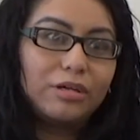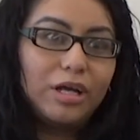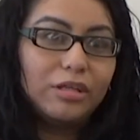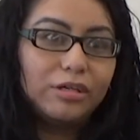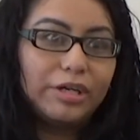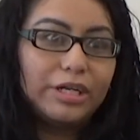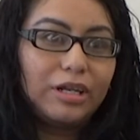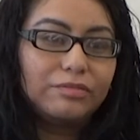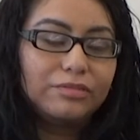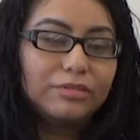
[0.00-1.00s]
another grade
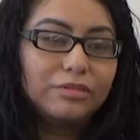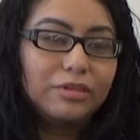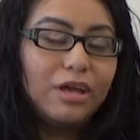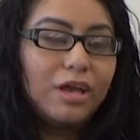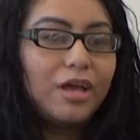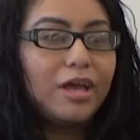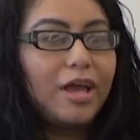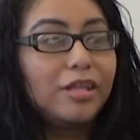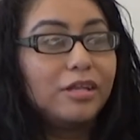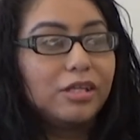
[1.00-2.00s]
level.
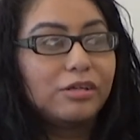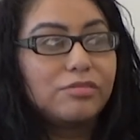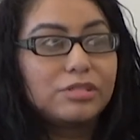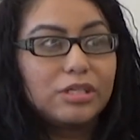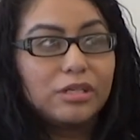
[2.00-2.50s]
And then there was